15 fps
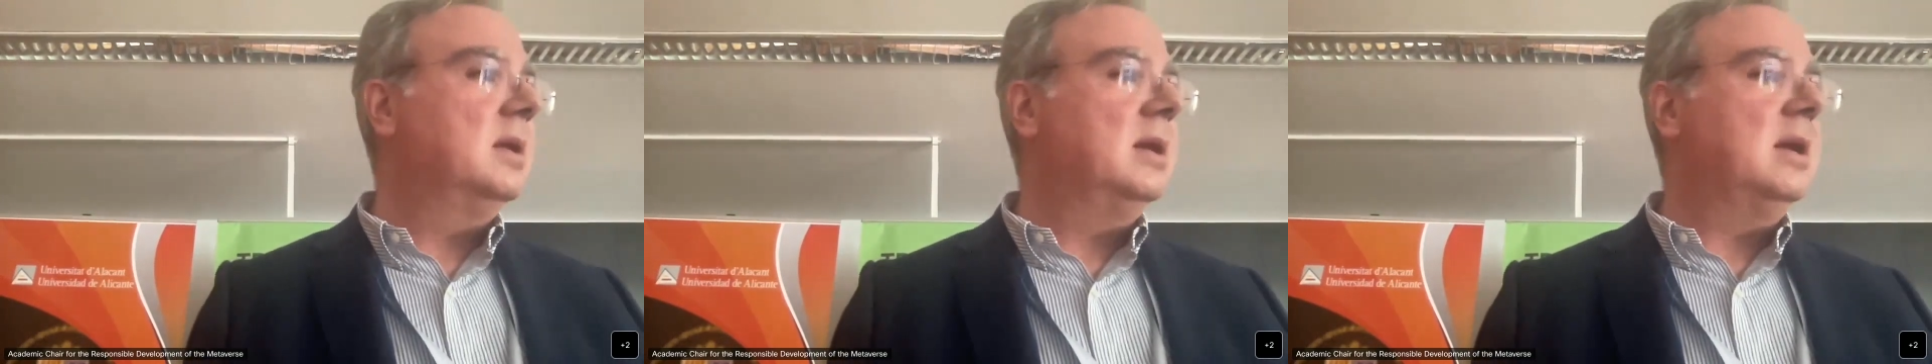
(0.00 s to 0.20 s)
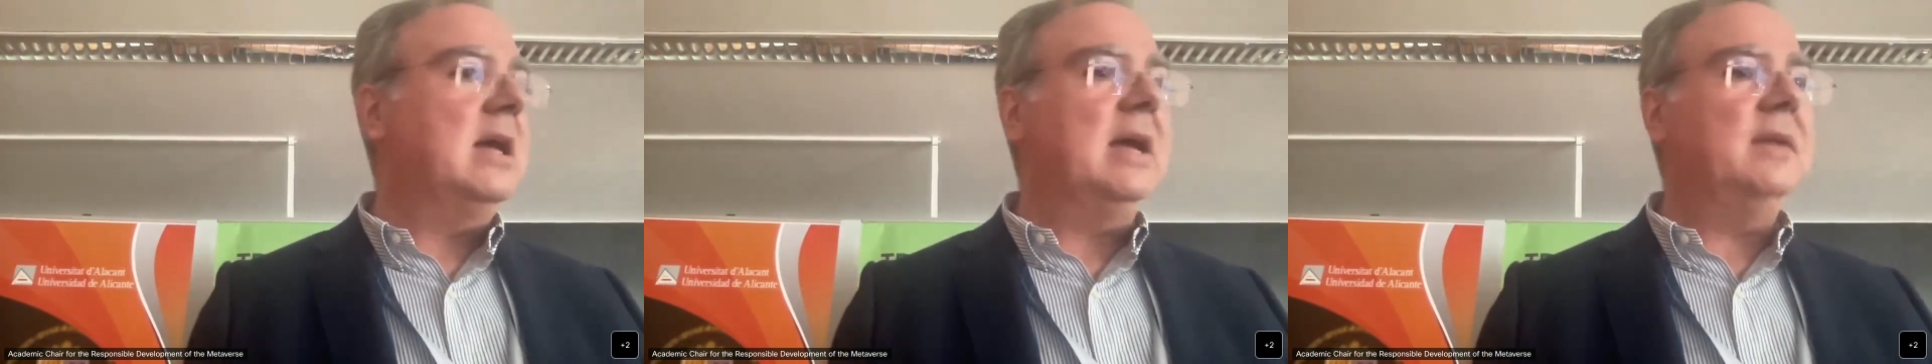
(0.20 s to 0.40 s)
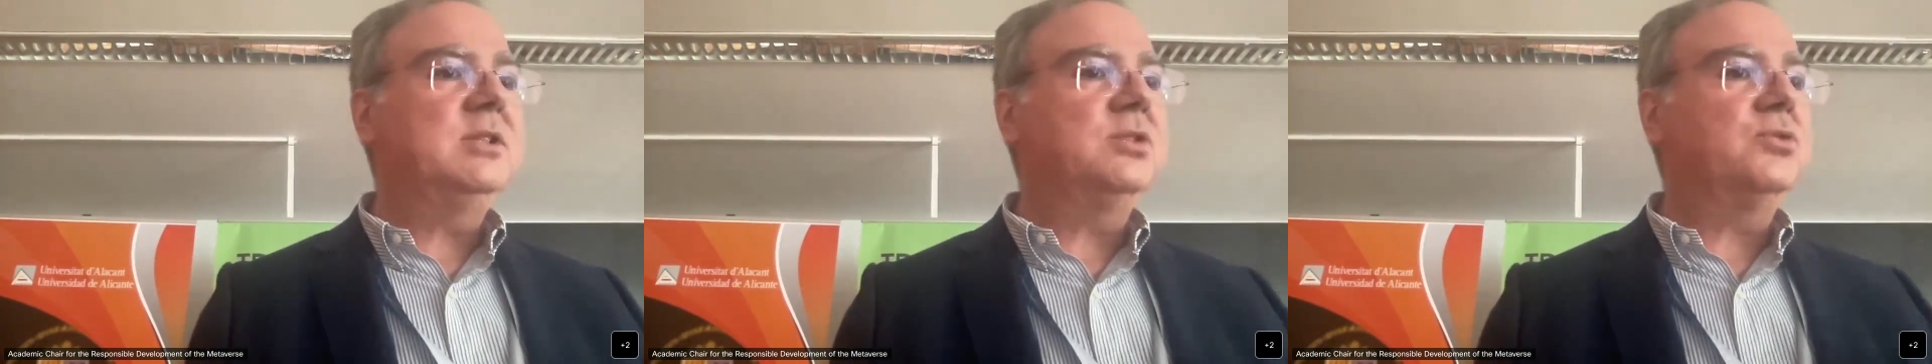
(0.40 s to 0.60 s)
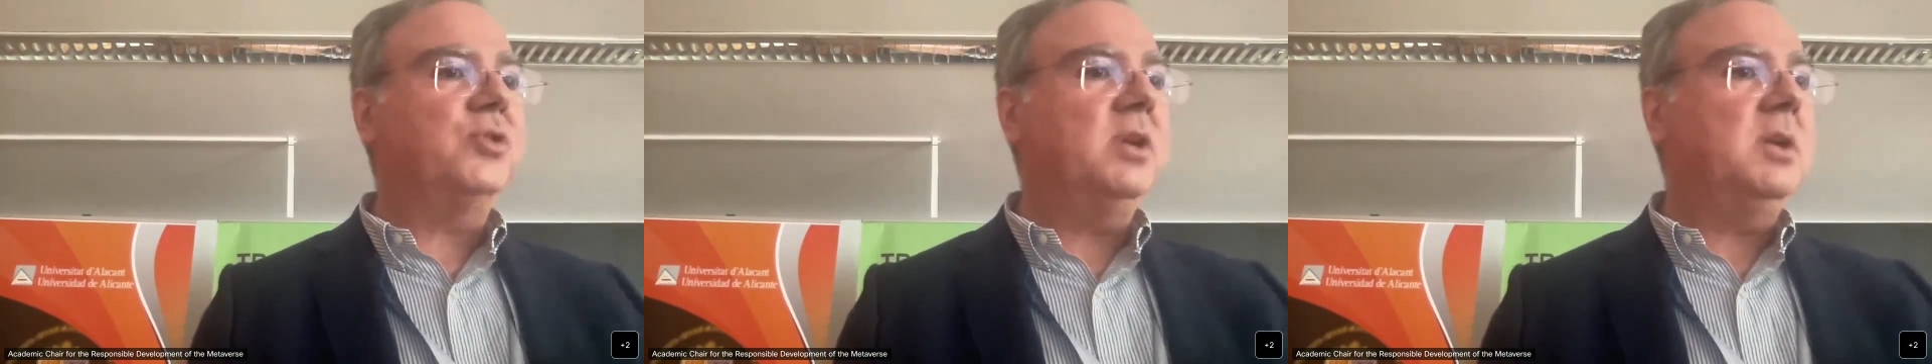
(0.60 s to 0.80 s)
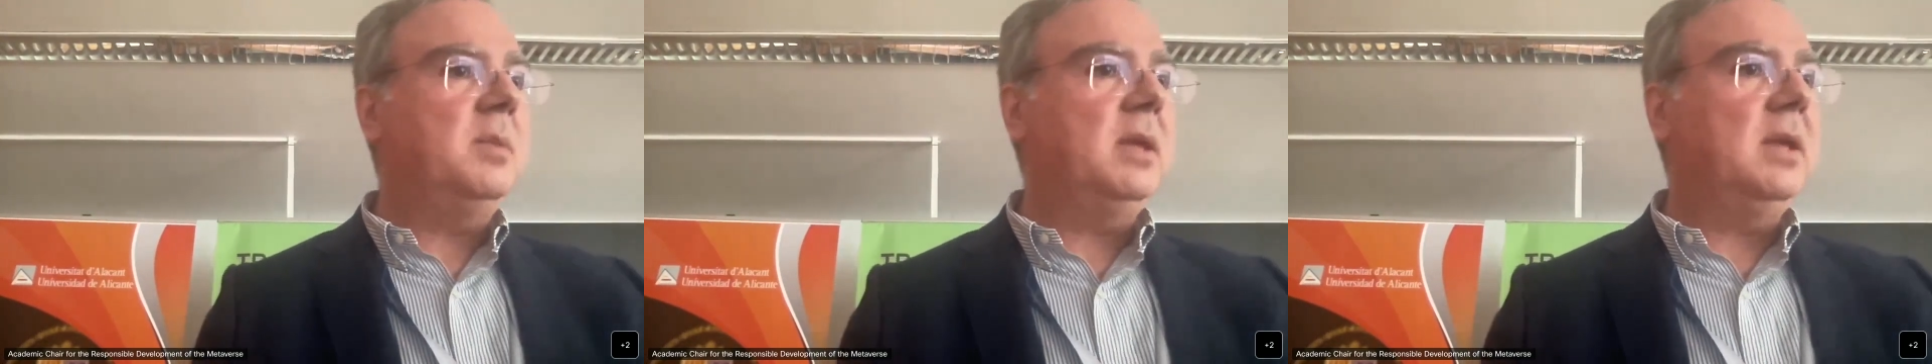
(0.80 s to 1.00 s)
live
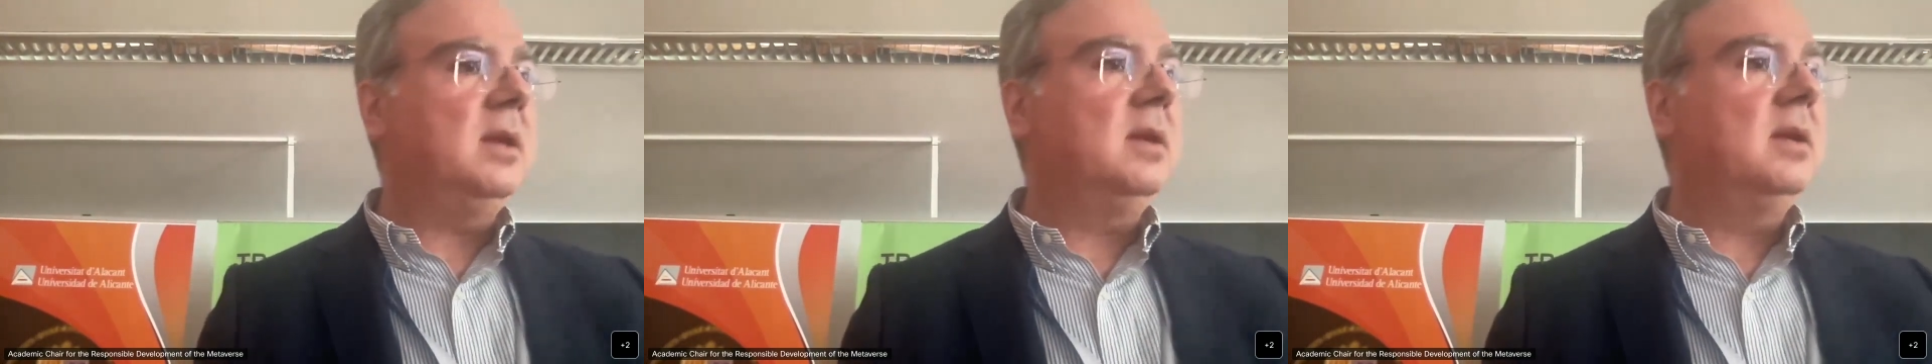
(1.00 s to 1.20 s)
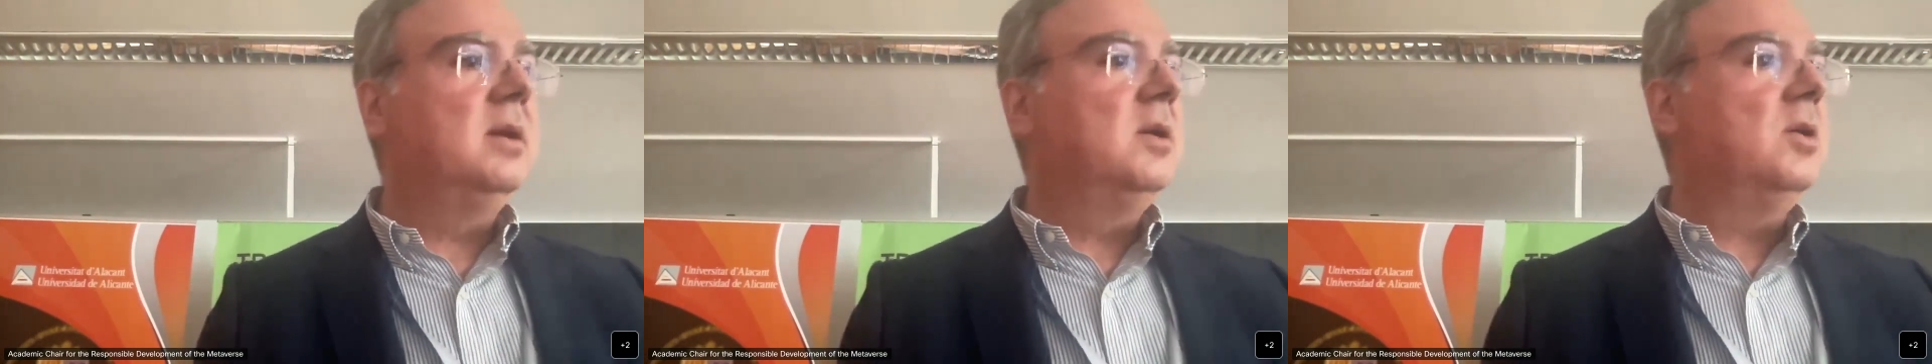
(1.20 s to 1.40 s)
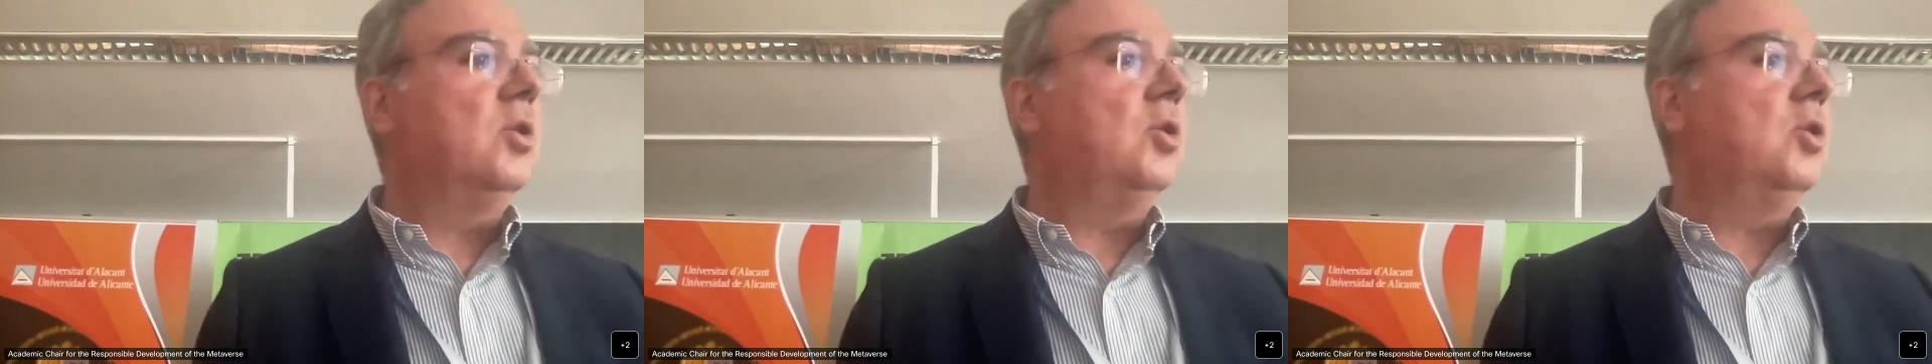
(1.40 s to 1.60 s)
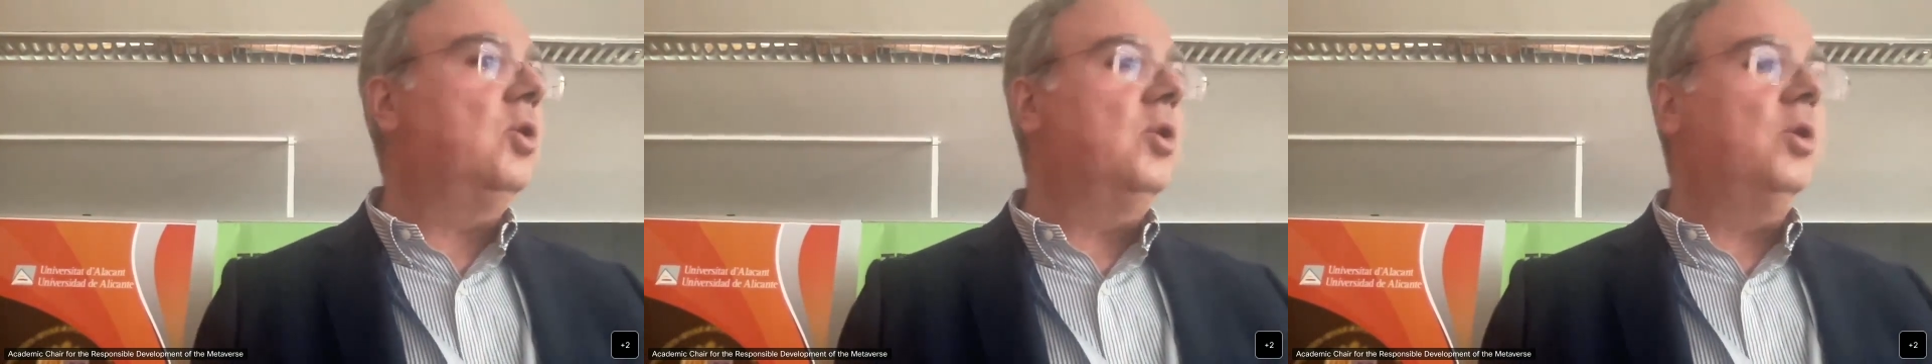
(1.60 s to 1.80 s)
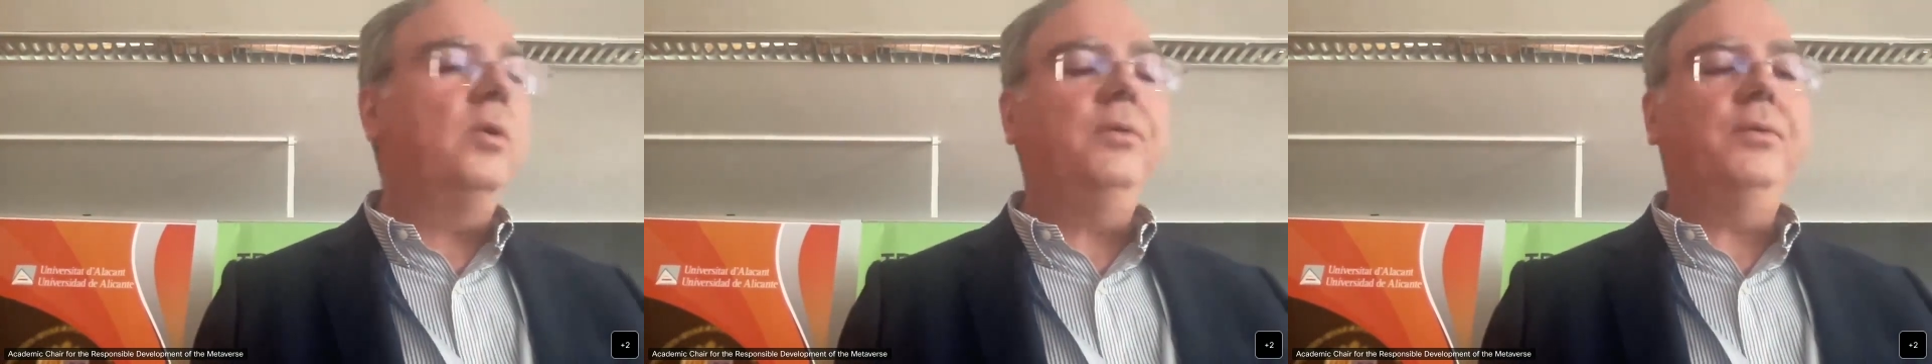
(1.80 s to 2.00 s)
streaming
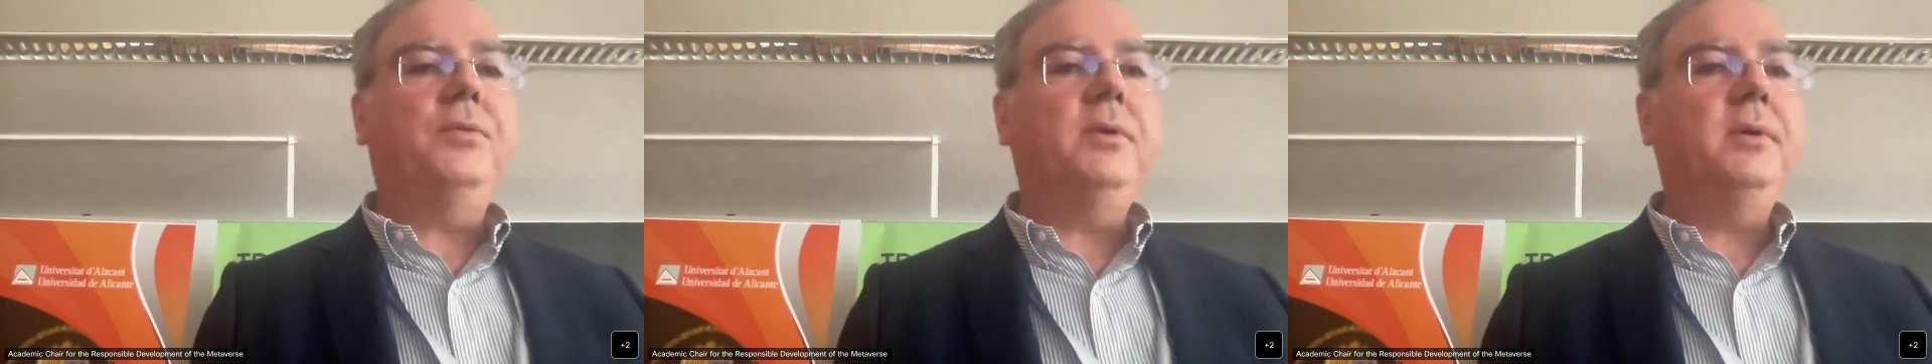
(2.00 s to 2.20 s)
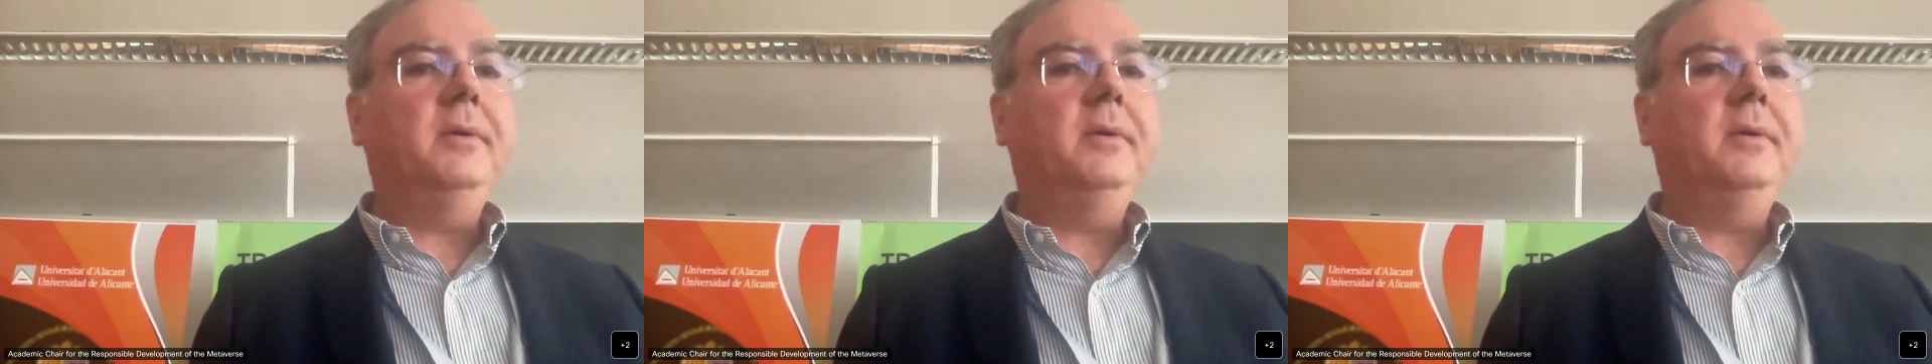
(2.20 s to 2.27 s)
of